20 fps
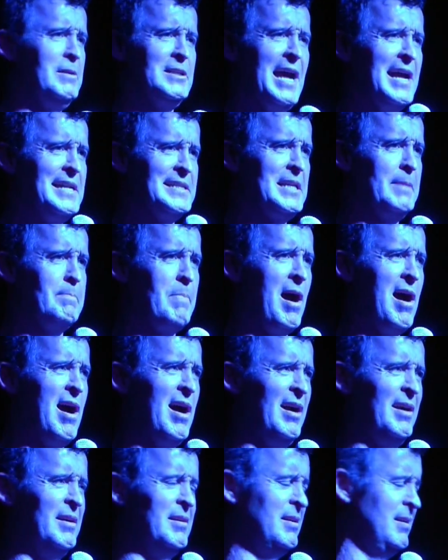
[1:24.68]
dancing
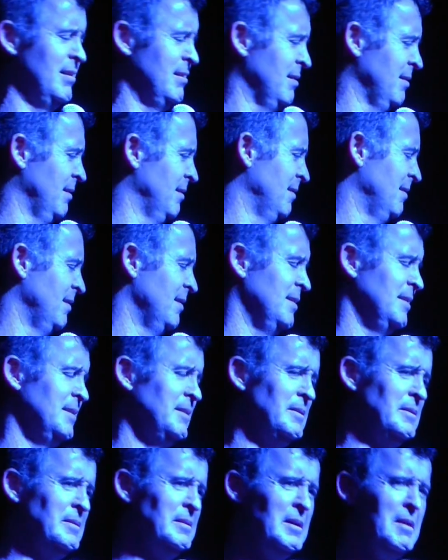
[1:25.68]
bar,
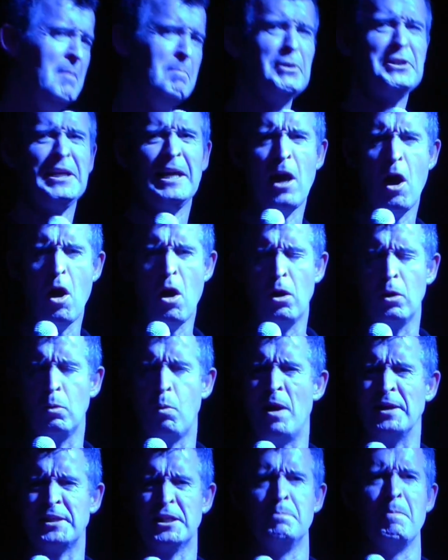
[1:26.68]
but they all
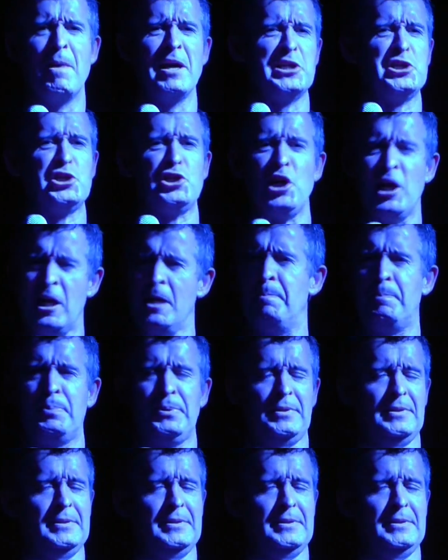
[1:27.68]
wanted my sheep.